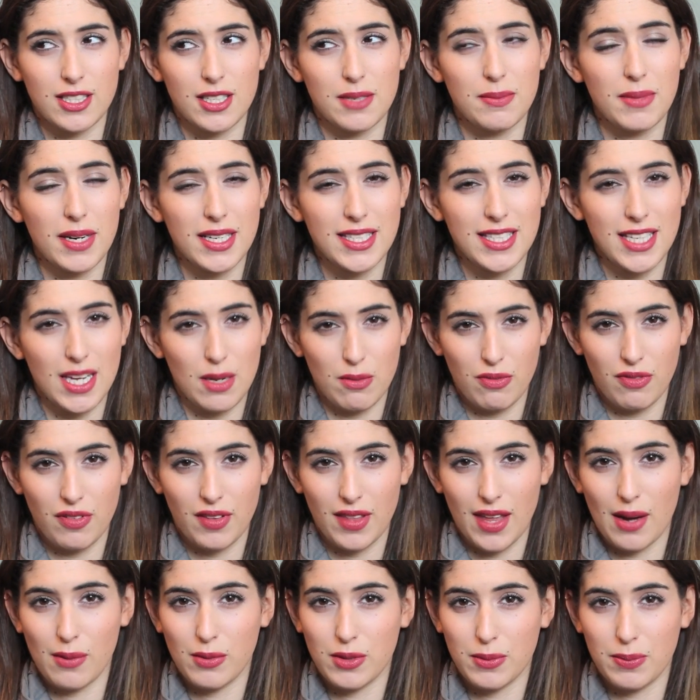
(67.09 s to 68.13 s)
So my tip for
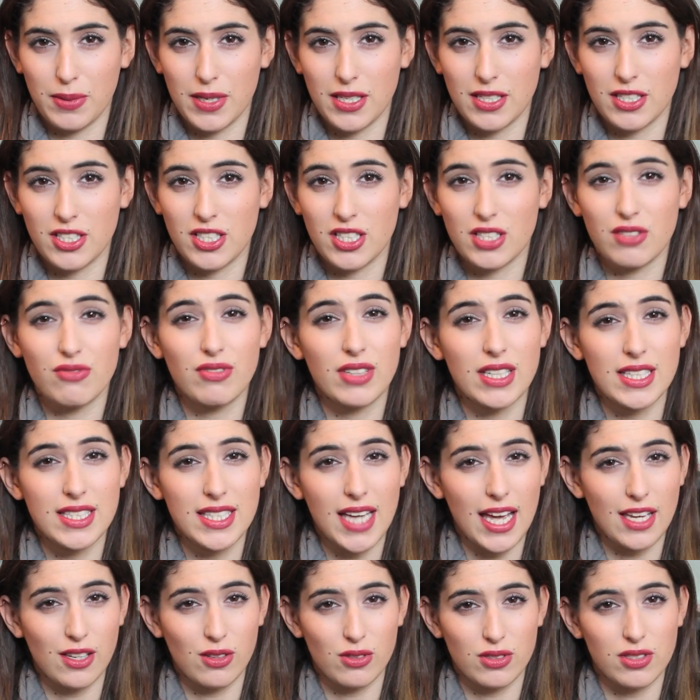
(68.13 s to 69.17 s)
that would be to just really
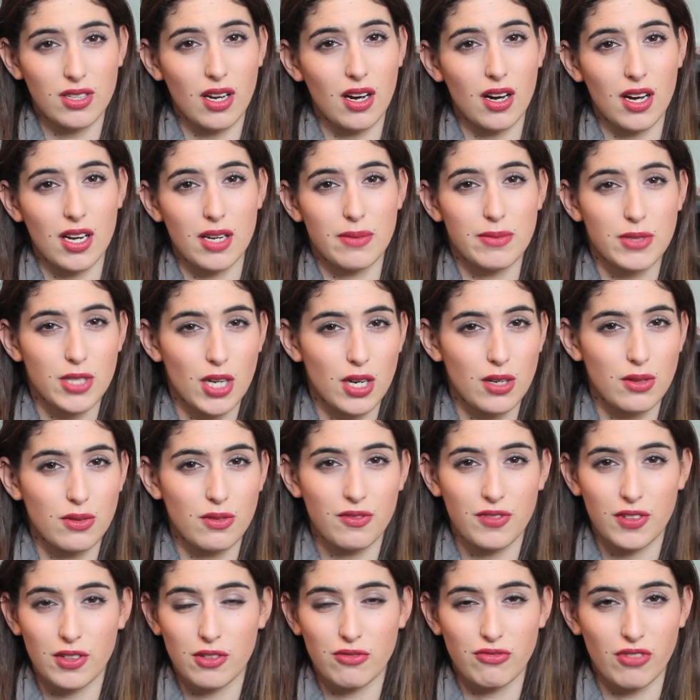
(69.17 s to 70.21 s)
take your time,
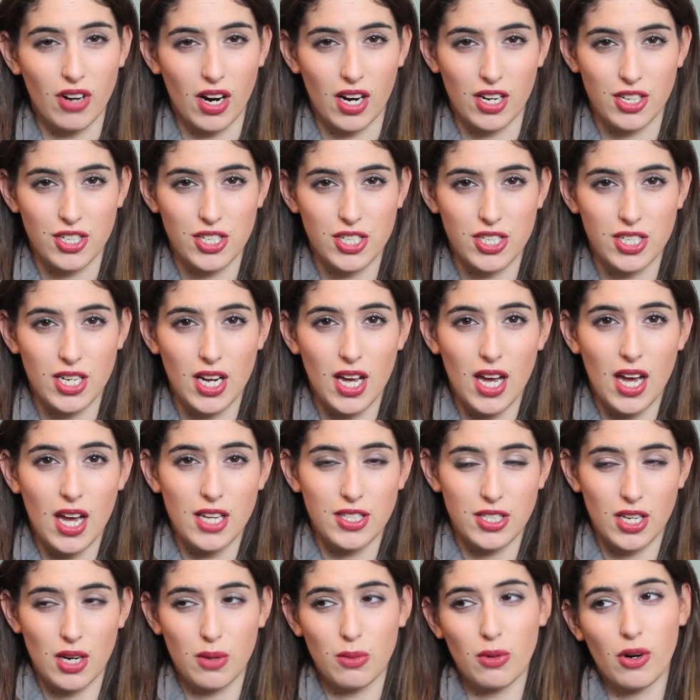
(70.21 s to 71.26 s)
don't feel rushed,
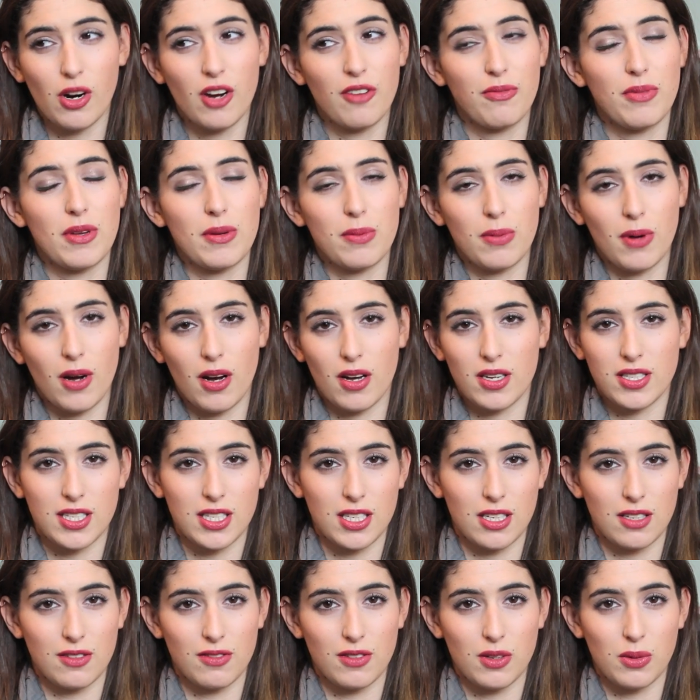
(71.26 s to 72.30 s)
don't worry if people are
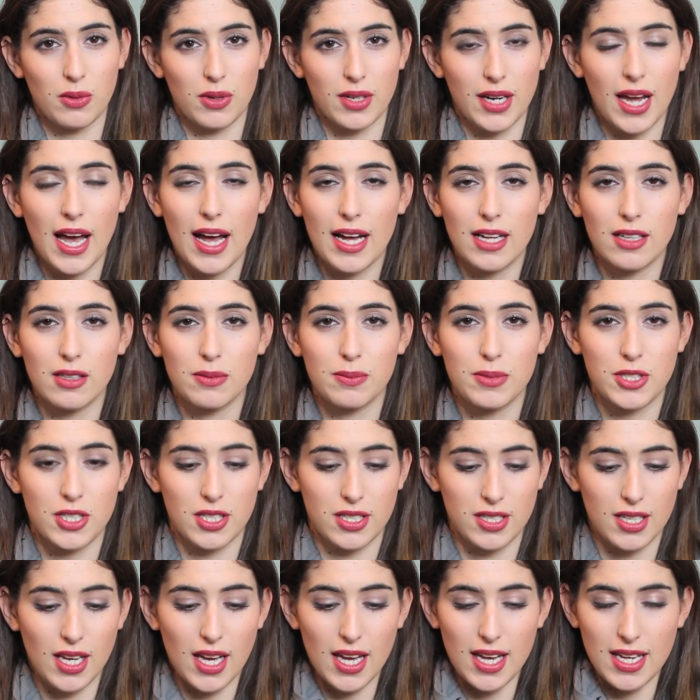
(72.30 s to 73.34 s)
asking if you want help,
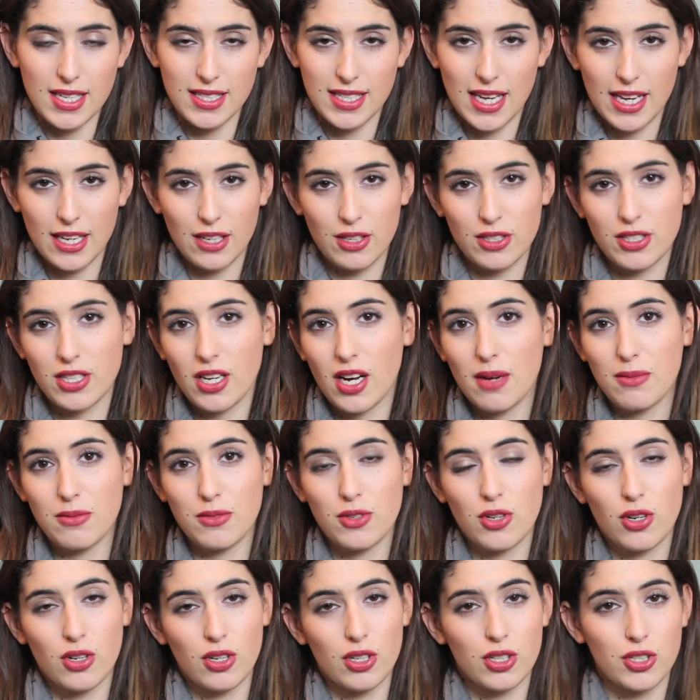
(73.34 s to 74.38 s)
just take your
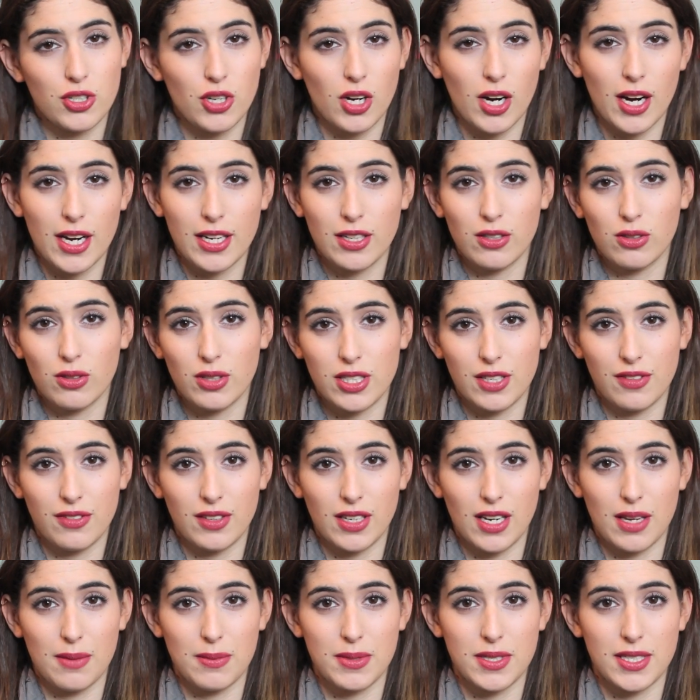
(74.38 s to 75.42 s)
time trying all the
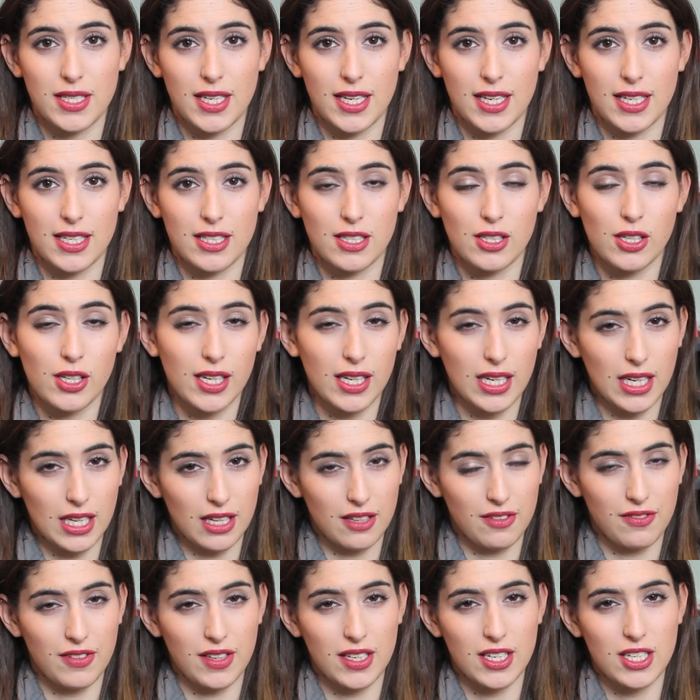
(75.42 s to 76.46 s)
different lipsticks, looking
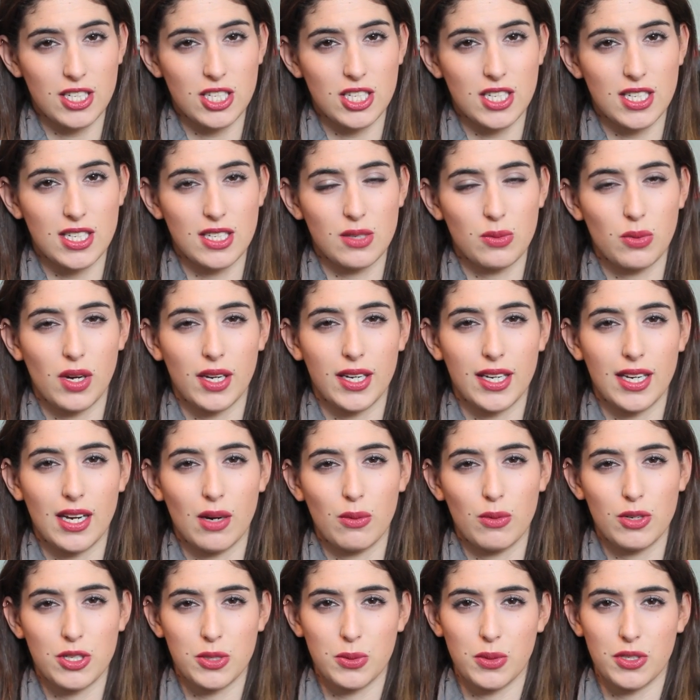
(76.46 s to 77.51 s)
at the finishes, working
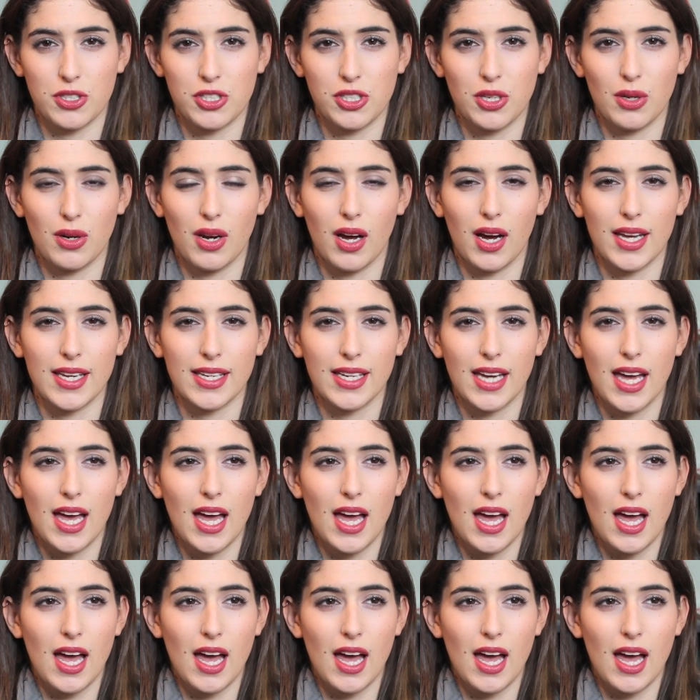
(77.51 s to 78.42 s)
out which ones you like.